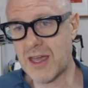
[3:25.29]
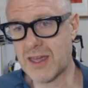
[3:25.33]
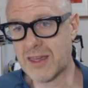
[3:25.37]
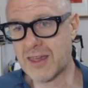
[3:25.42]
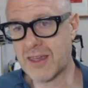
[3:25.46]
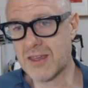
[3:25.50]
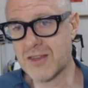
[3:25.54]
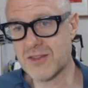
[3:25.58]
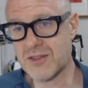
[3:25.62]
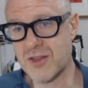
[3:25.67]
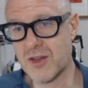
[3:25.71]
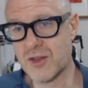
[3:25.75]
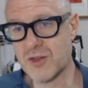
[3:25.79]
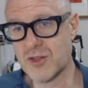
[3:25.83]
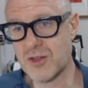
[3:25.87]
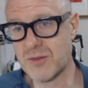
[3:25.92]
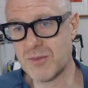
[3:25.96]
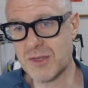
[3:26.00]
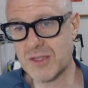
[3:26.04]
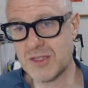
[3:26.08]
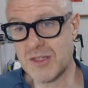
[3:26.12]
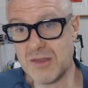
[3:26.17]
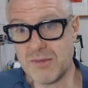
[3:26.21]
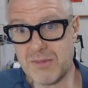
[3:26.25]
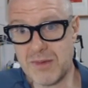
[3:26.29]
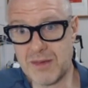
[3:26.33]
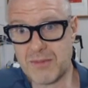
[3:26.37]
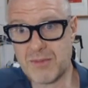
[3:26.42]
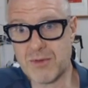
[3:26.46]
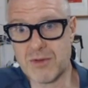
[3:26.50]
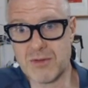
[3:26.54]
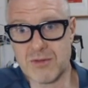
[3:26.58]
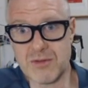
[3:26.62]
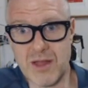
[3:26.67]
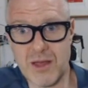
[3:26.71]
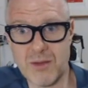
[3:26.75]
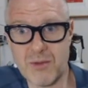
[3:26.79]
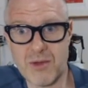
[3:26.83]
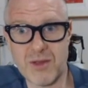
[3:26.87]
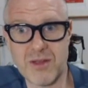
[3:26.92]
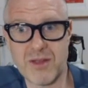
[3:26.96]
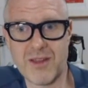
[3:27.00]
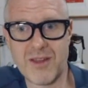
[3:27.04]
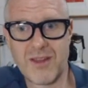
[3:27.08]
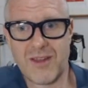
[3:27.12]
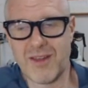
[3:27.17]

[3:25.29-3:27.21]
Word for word: against LGBT people, like what?